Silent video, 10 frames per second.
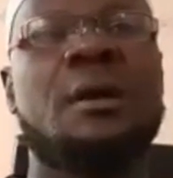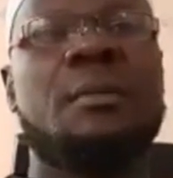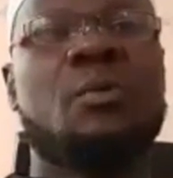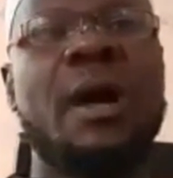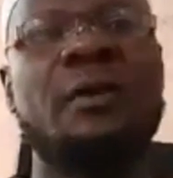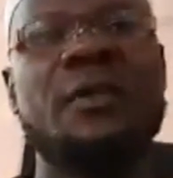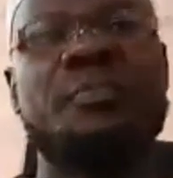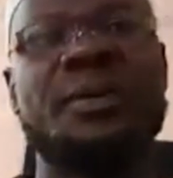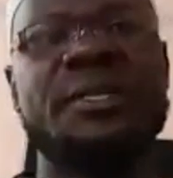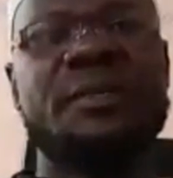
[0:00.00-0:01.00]
but one of the
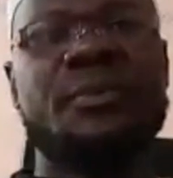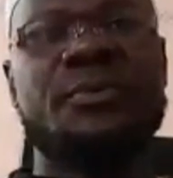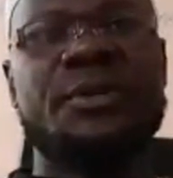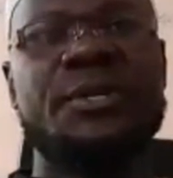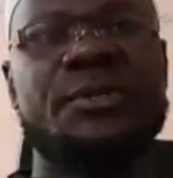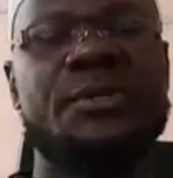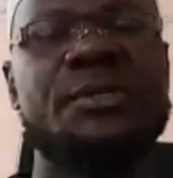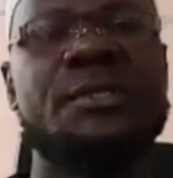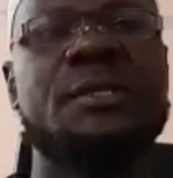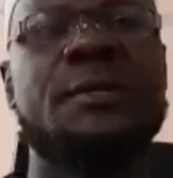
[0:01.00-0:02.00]
principal
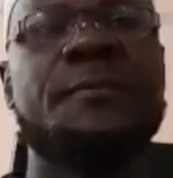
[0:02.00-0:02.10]
reasons